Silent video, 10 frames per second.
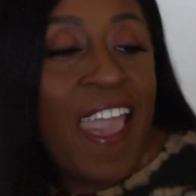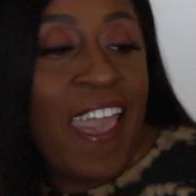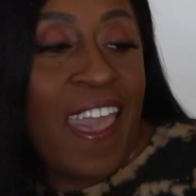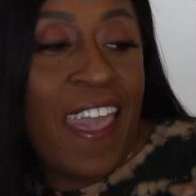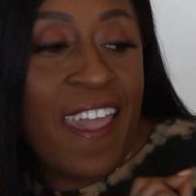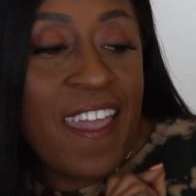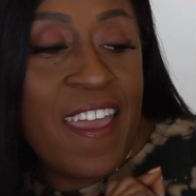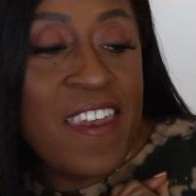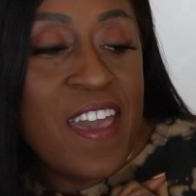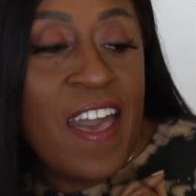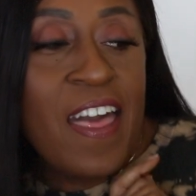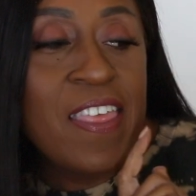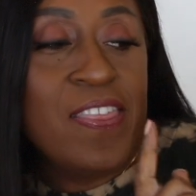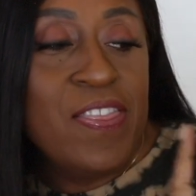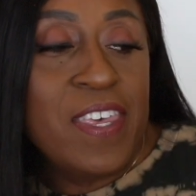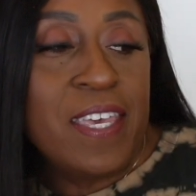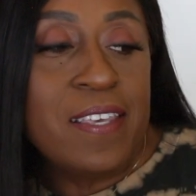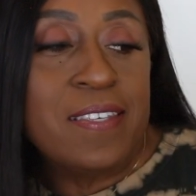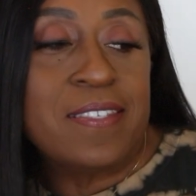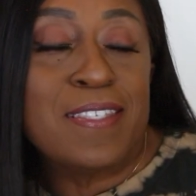And
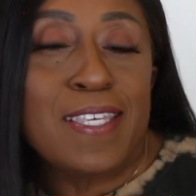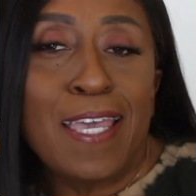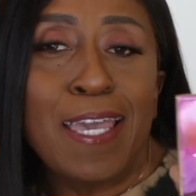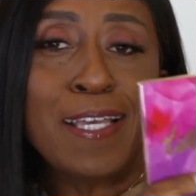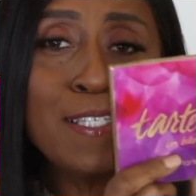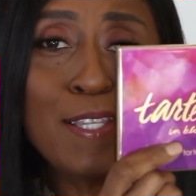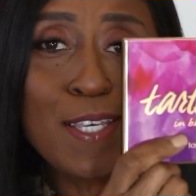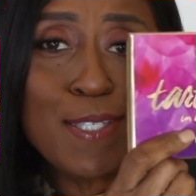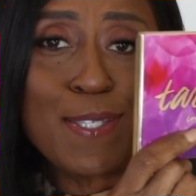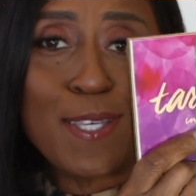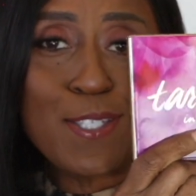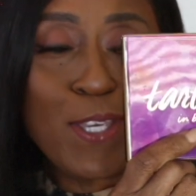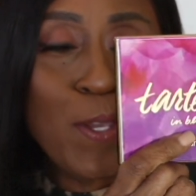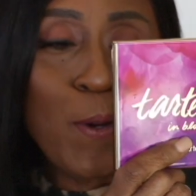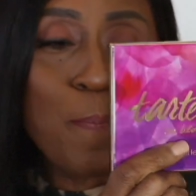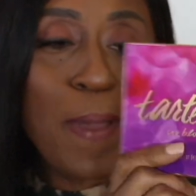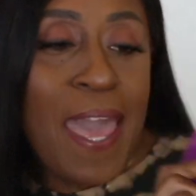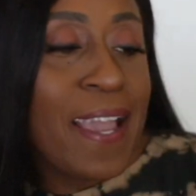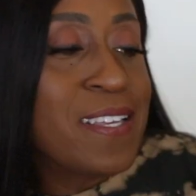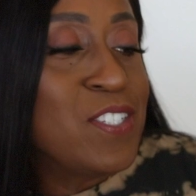this, isn't this such cute
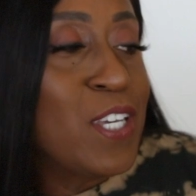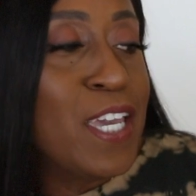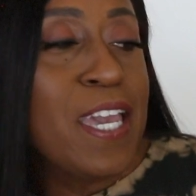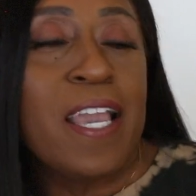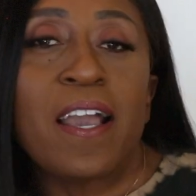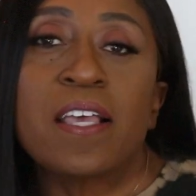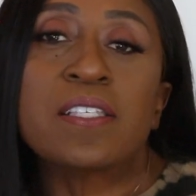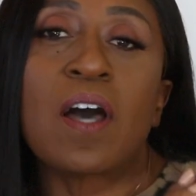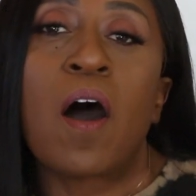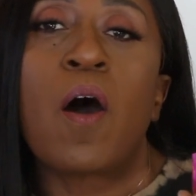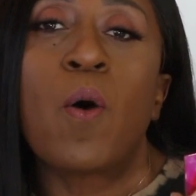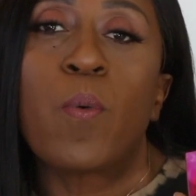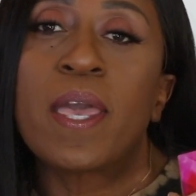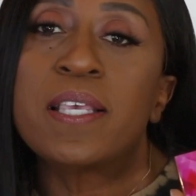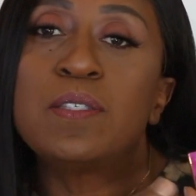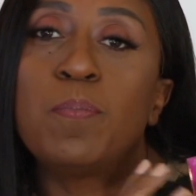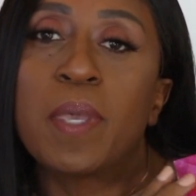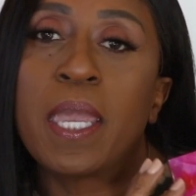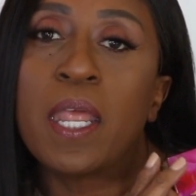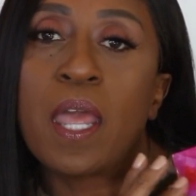packaging? It's always
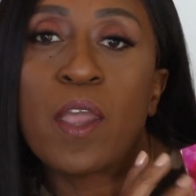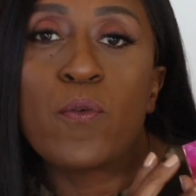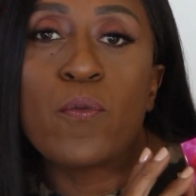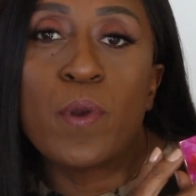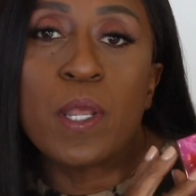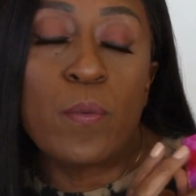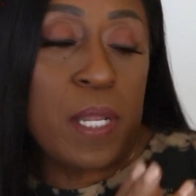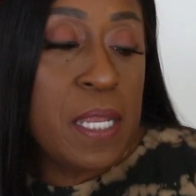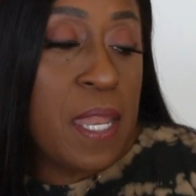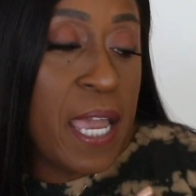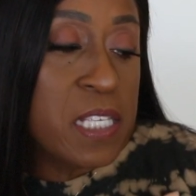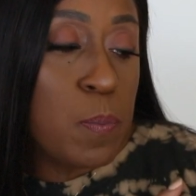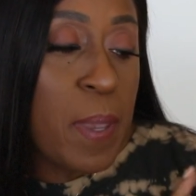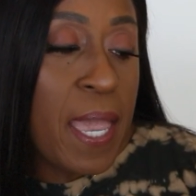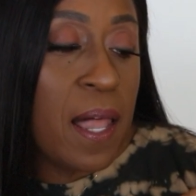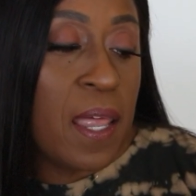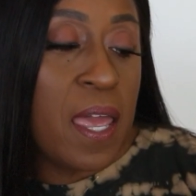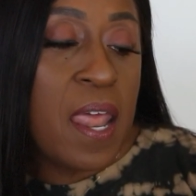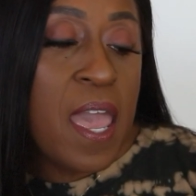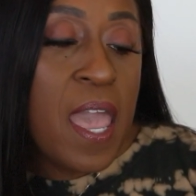been a really, really nice
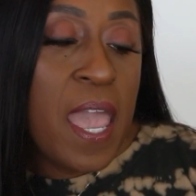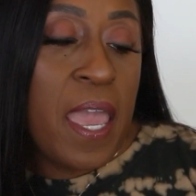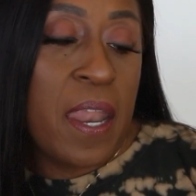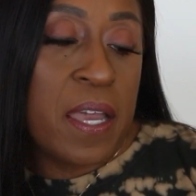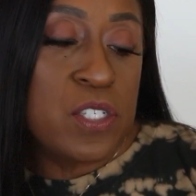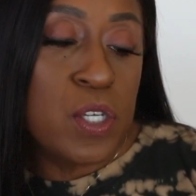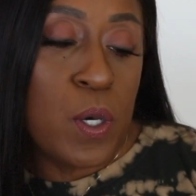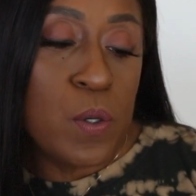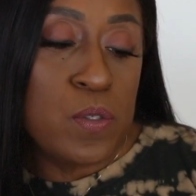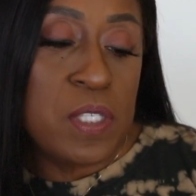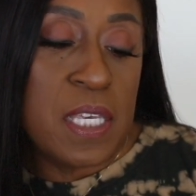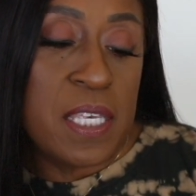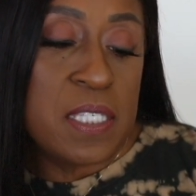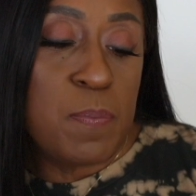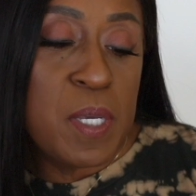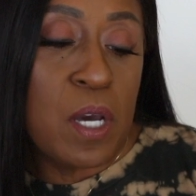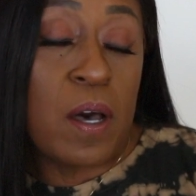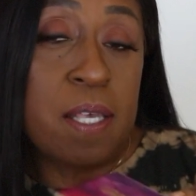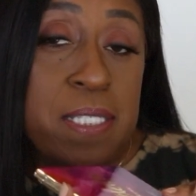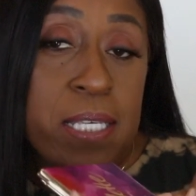palette. And I chose this
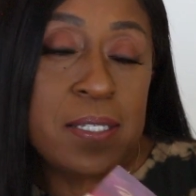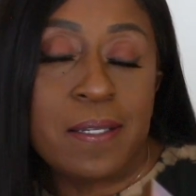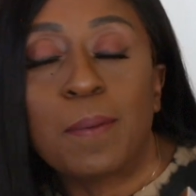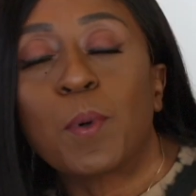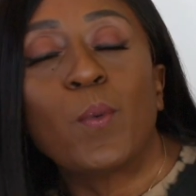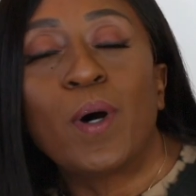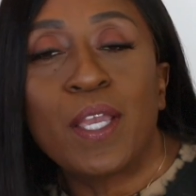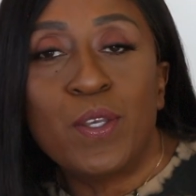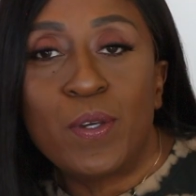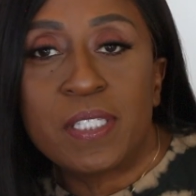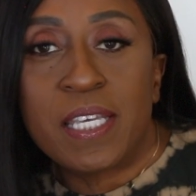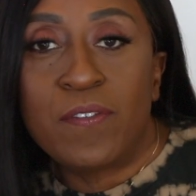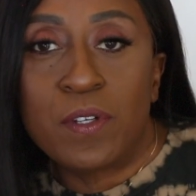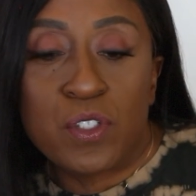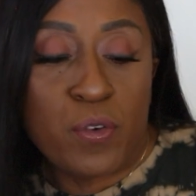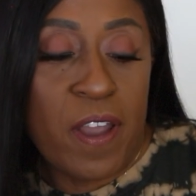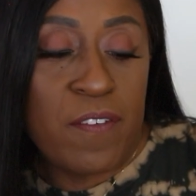because it's number one, easy to